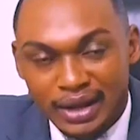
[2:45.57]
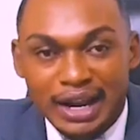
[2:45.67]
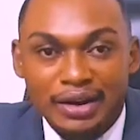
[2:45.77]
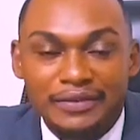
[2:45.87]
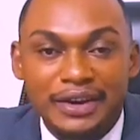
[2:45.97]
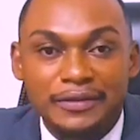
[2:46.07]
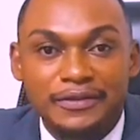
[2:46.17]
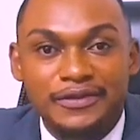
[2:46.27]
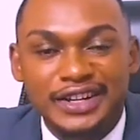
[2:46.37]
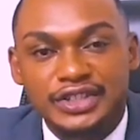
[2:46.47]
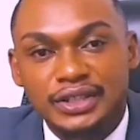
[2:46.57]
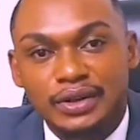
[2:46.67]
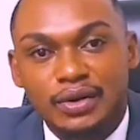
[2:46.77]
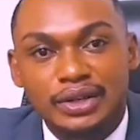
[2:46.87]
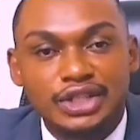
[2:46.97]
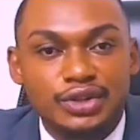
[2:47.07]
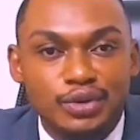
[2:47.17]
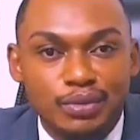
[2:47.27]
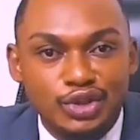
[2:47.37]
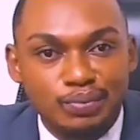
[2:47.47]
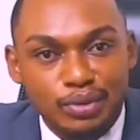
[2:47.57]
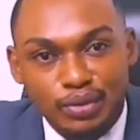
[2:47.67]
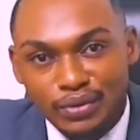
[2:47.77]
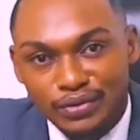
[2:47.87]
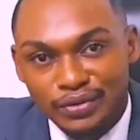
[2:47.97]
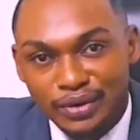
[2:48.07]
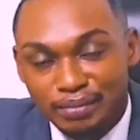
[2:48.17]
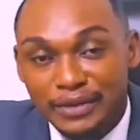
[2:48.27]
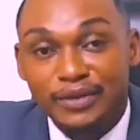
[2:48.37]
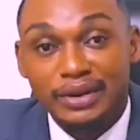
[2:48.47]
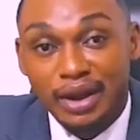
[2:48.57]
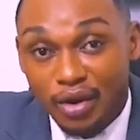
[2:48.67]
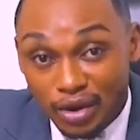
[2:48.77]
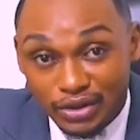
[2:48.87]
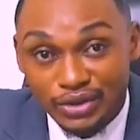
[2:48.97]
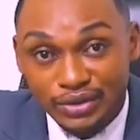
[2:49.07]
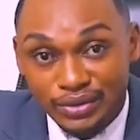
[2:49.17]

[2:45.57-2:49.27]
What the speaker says: Now, the very first condition you must prove before the court